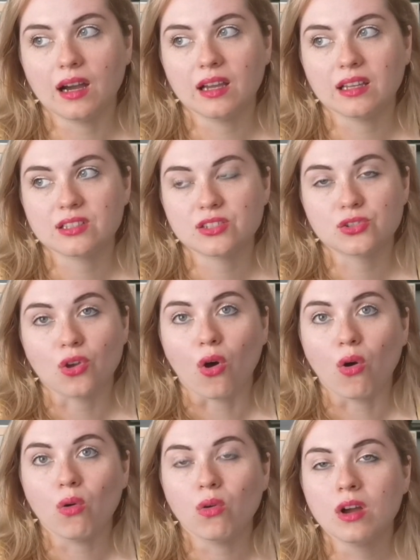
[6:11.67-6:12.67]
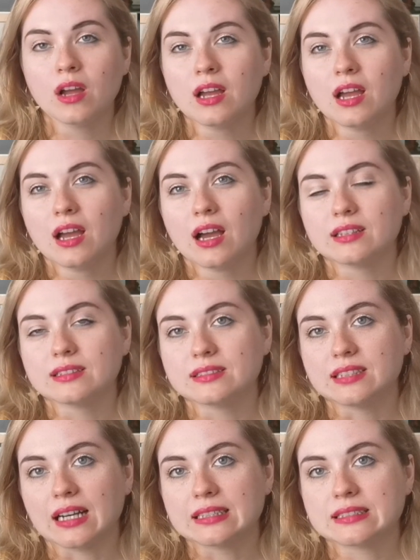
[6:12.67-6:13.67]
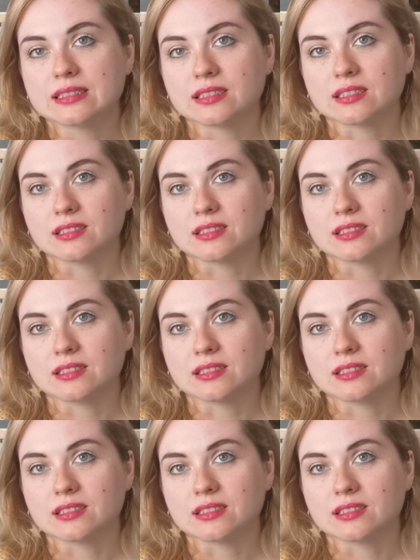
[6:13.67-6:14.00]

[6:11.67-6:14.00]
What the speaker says: I saw that